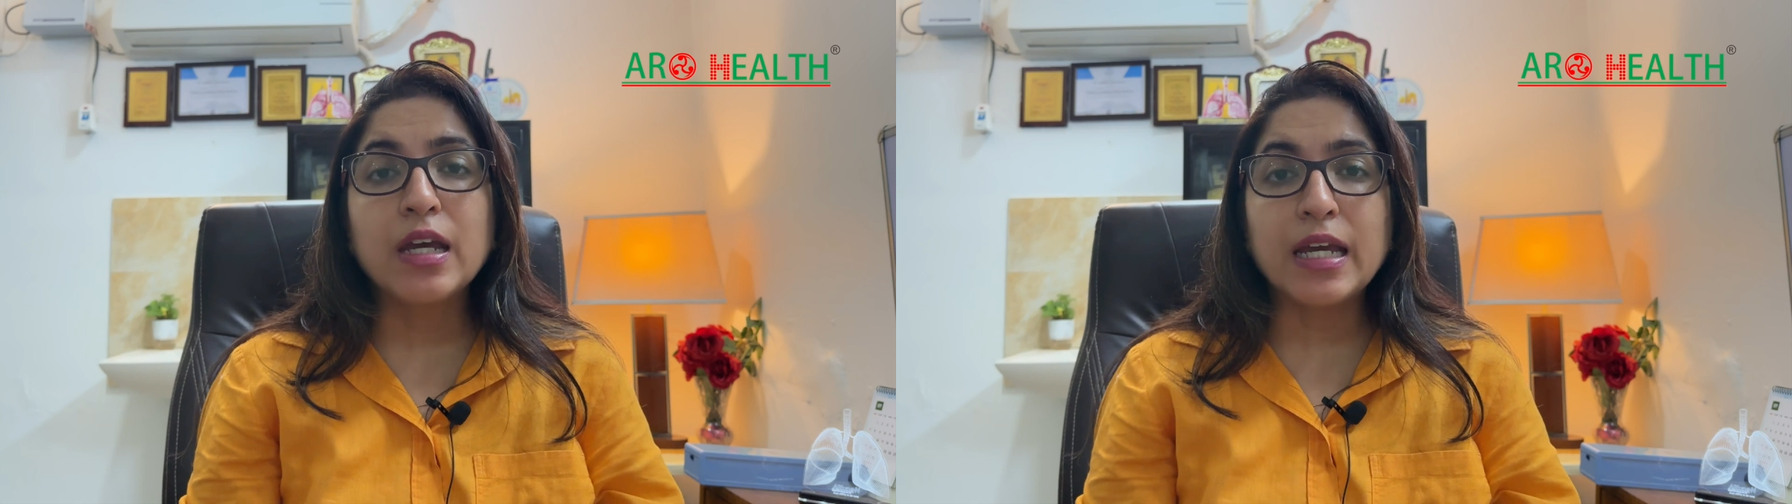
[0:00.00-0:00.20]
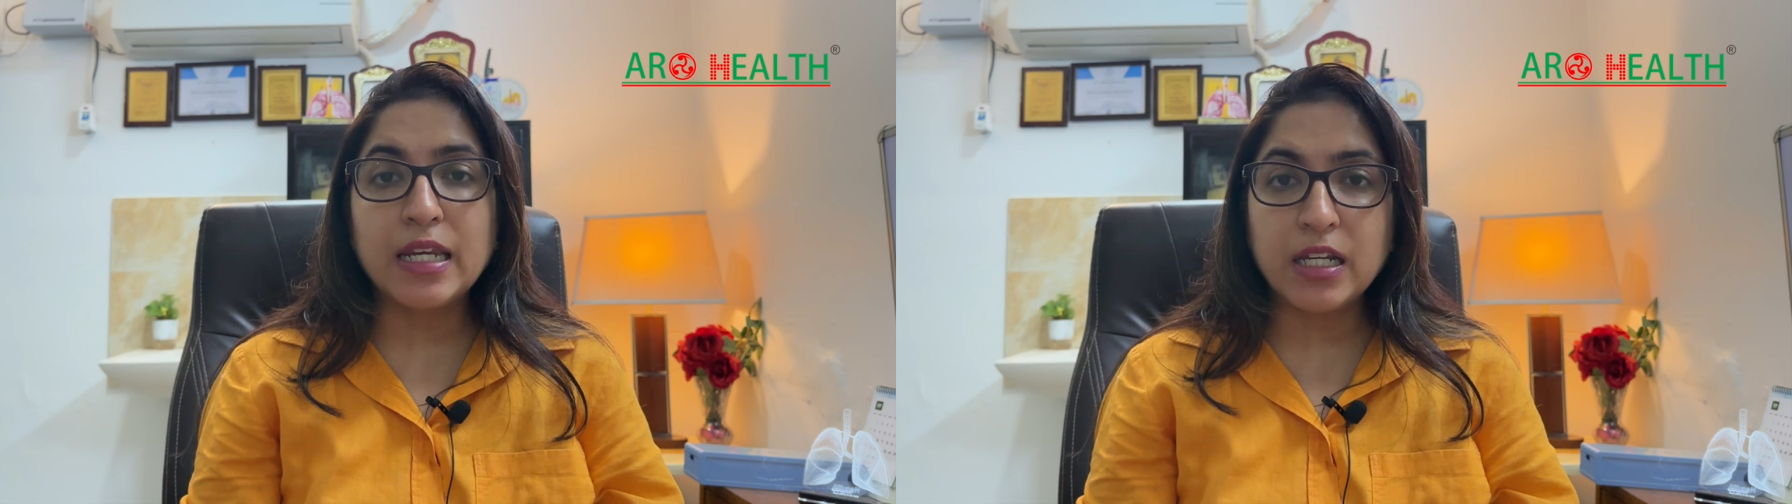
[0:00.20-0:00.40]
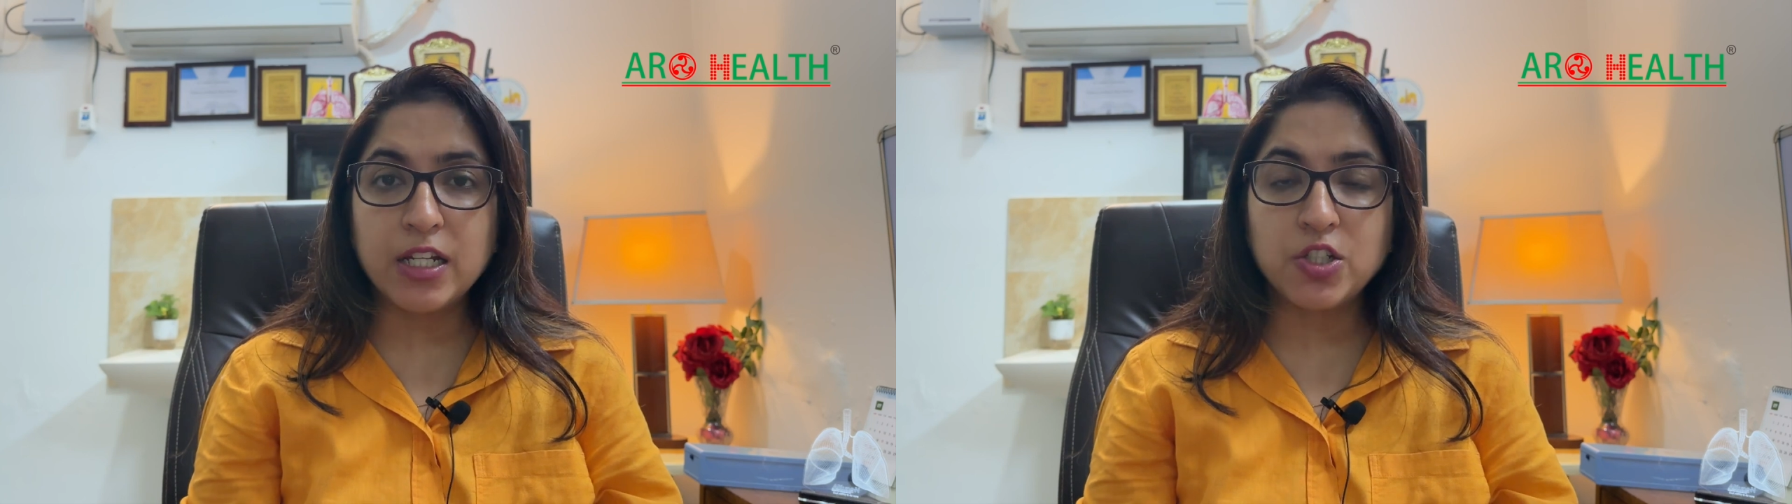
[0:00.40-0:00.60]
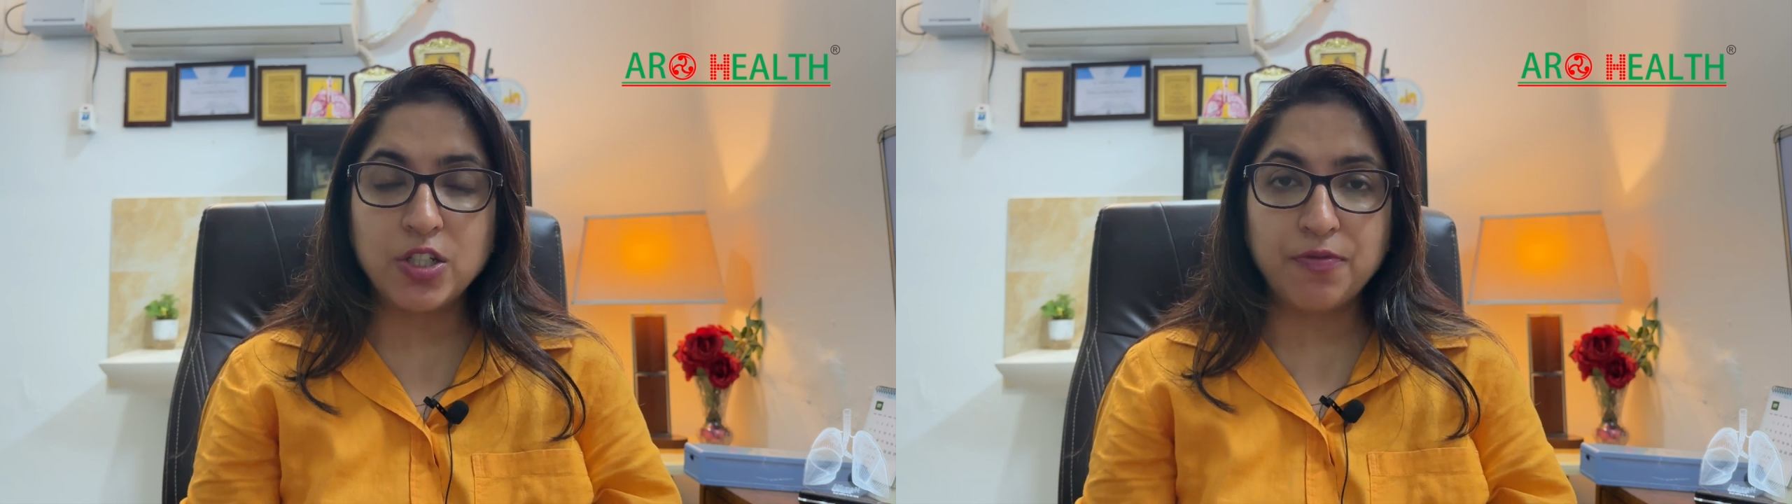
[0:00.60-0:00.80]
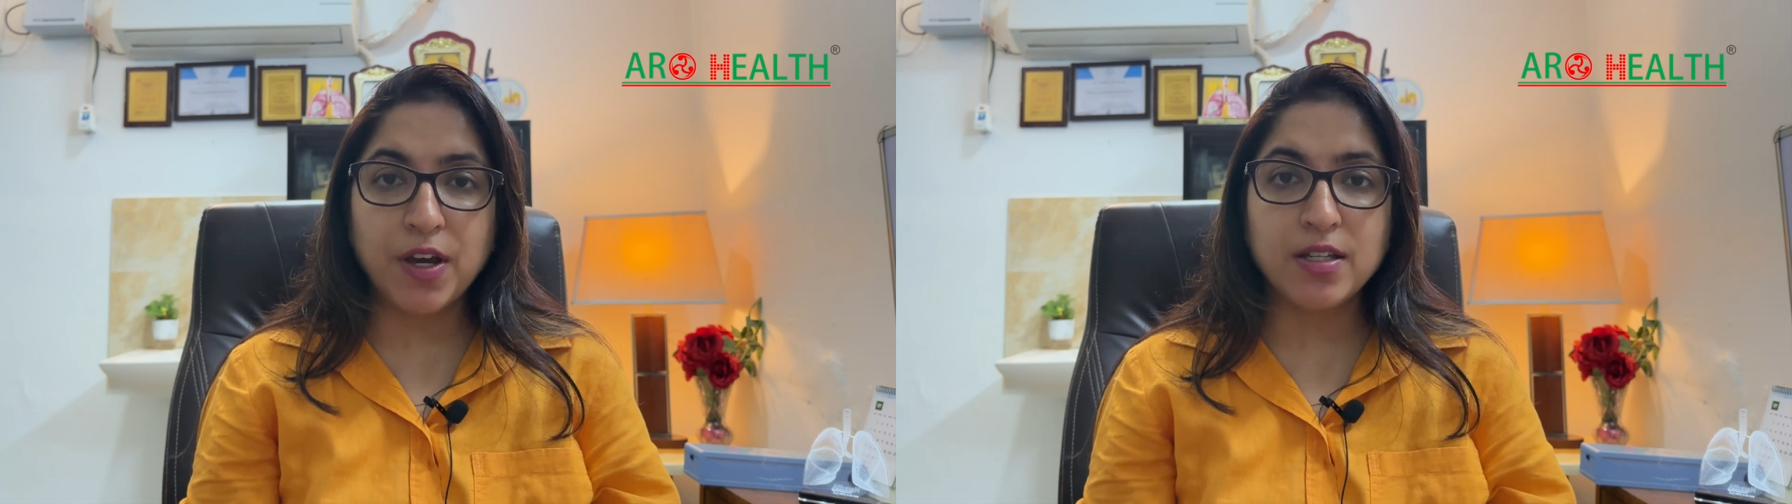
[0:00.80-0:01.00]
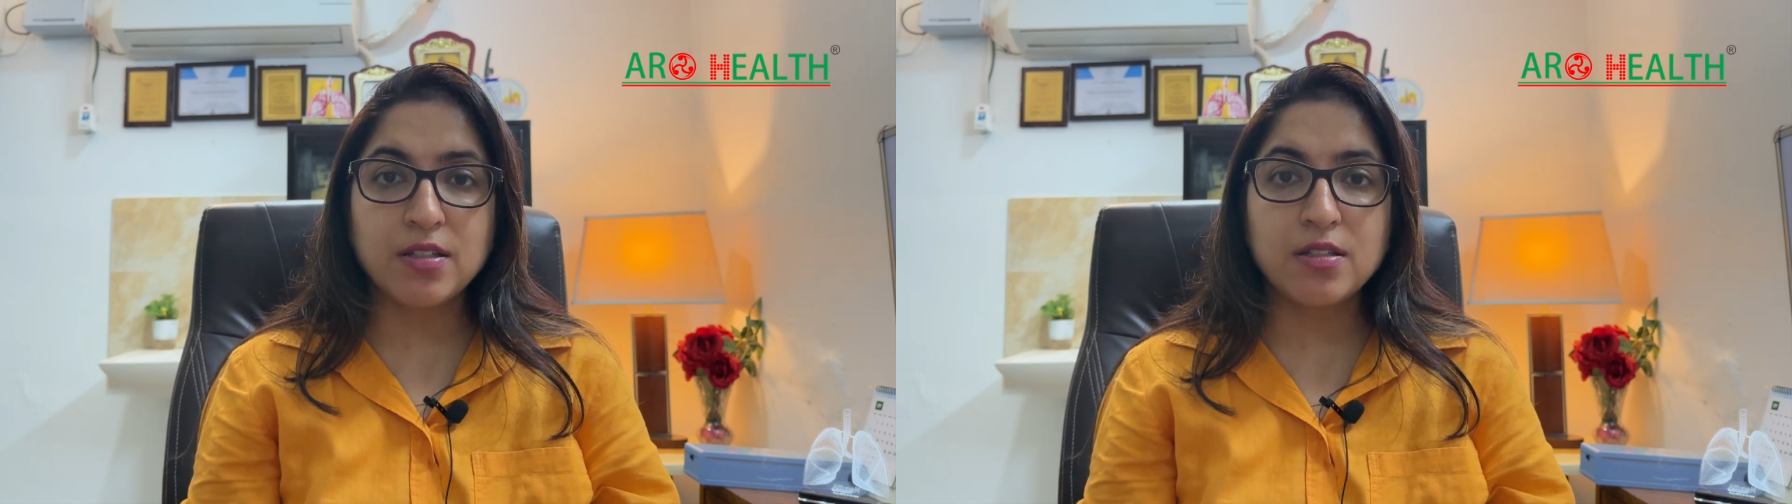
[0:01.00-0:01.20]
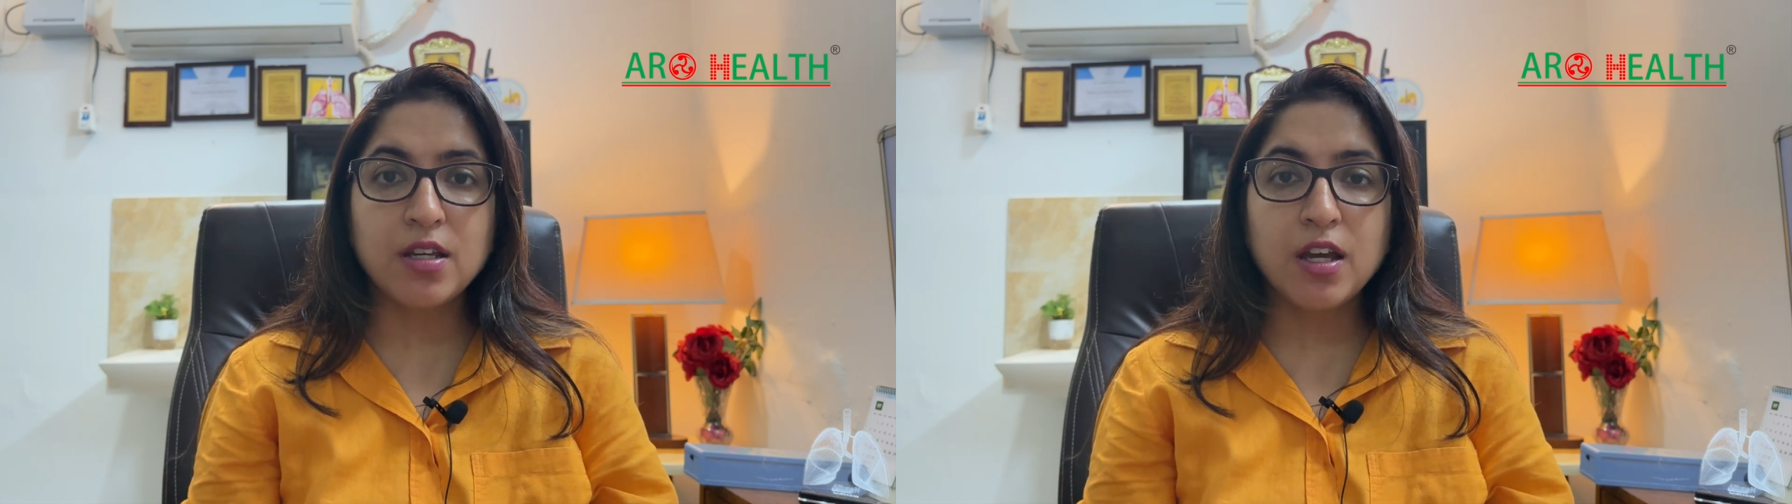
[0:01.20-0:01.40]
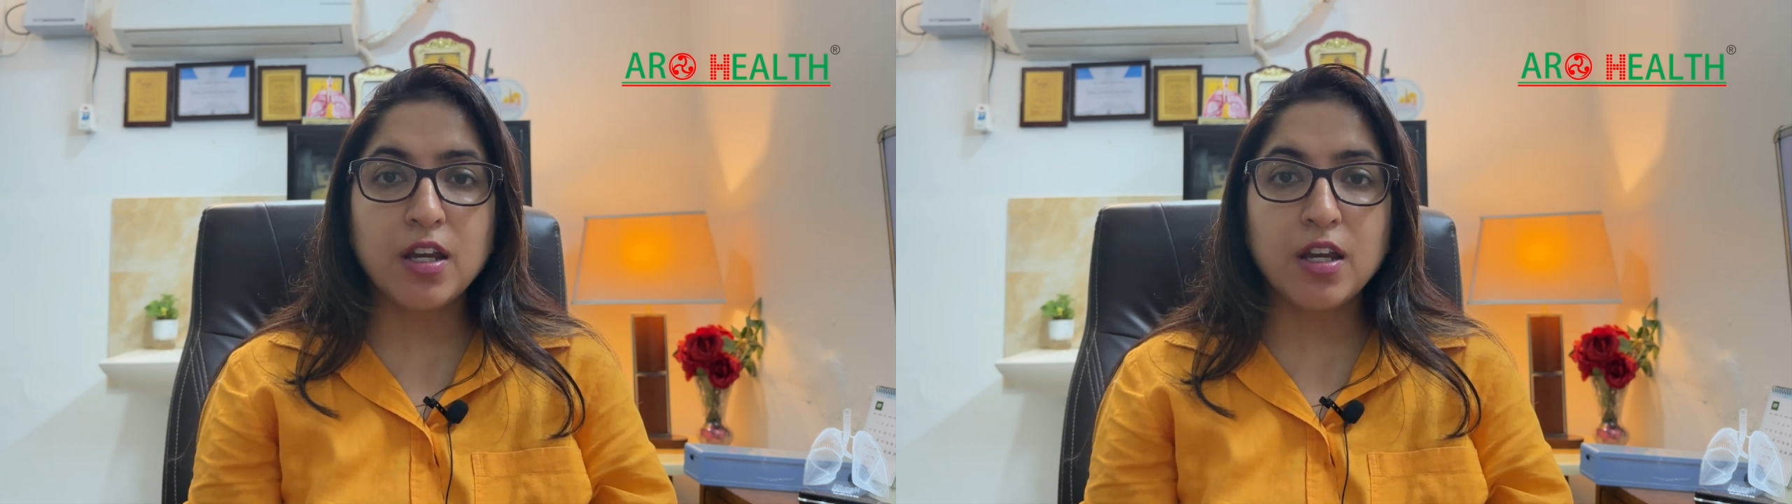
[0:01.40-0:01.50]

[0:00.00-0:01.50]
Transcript: inhalation devices.